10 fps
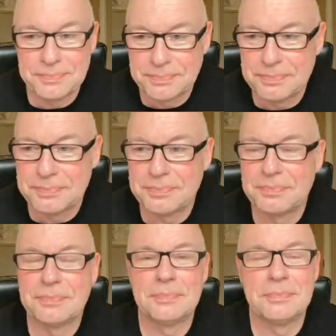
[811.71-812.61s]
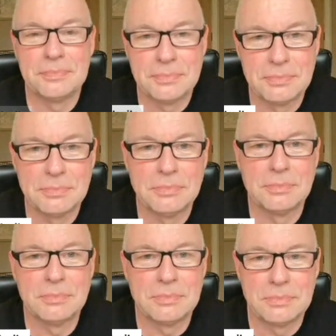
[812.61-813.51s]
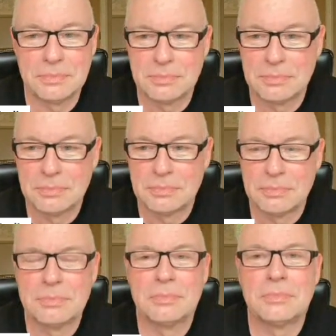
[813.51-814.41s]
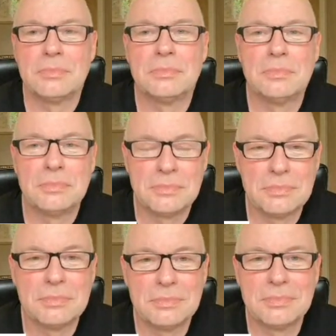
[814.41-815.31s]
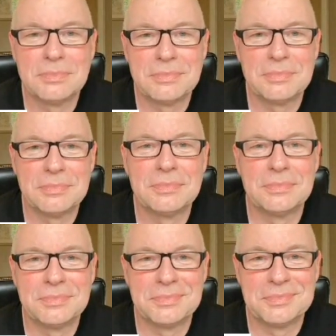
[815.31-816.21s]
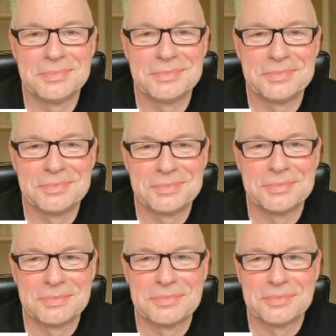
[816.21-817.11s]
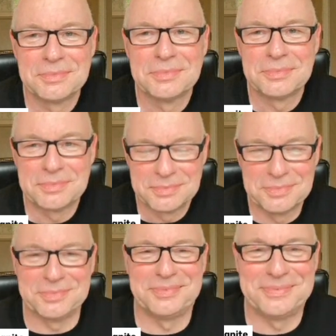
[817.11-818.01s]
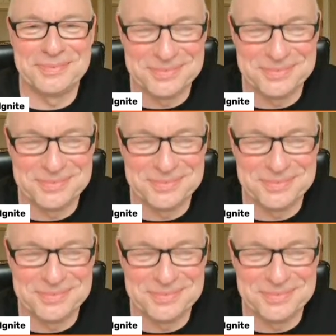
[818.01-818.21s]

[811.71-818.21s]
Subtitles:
No words are spoken by the person on screen.